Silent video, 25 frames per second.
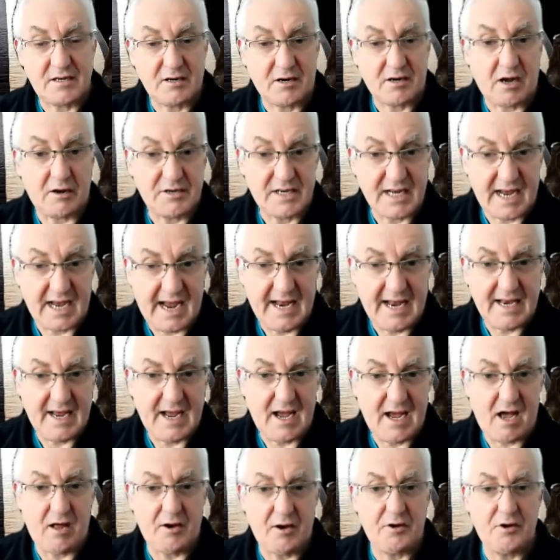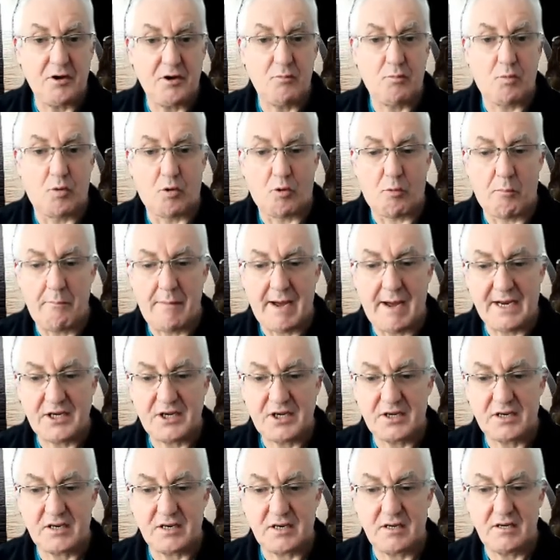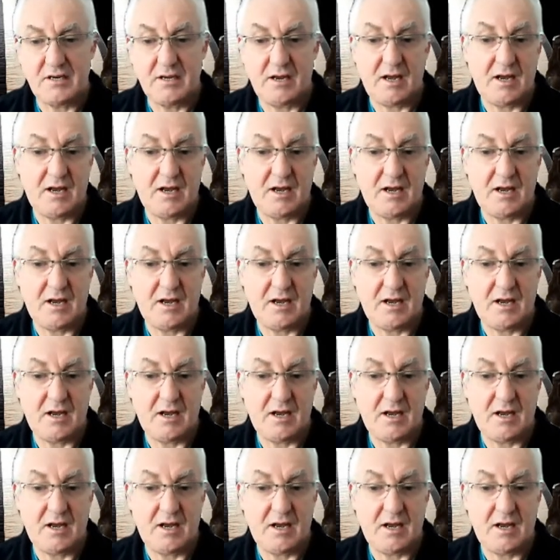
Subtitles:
so go to edit, undo warp mesh,